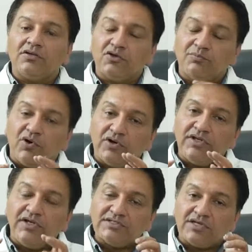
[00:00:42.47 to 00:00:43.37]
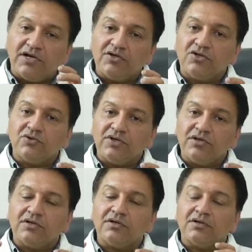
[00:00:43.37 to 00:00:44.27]
your body is
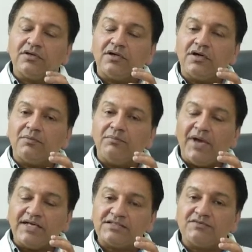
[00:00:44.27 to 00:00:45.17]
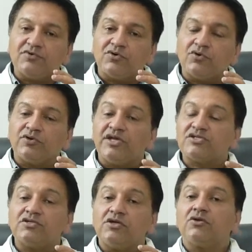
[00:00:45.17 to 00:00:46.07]
undergoing a massive
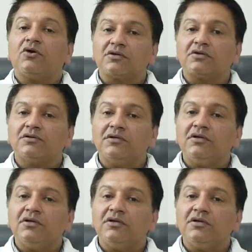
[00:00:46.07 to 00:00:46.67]
rotational torque.